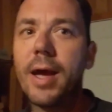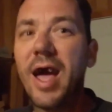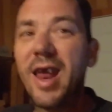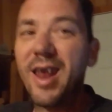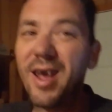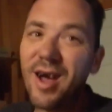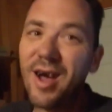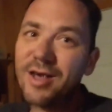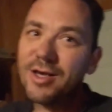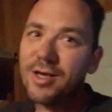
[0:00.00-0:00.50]
I
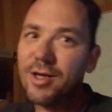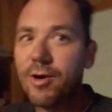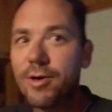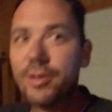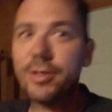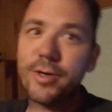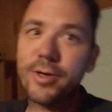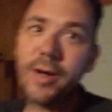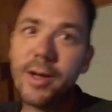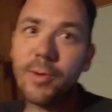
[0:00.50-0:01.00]
kind of got
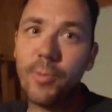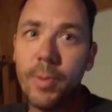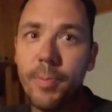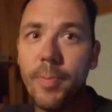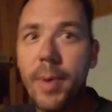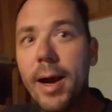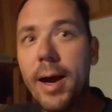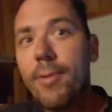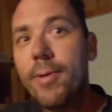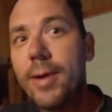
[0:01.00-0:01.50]
starstruck
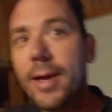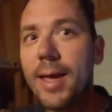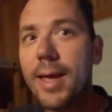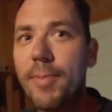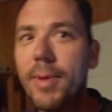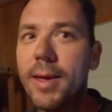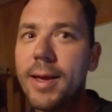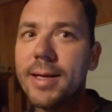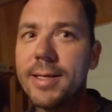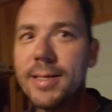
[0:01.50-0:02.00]
when Pirate
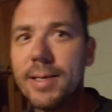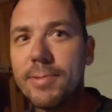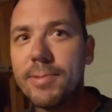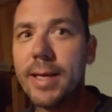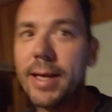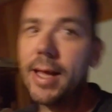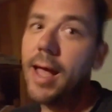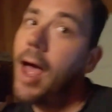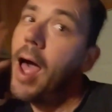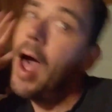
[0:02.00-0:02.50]
came in because I
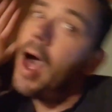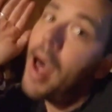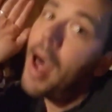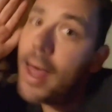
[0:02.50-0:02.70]
was like,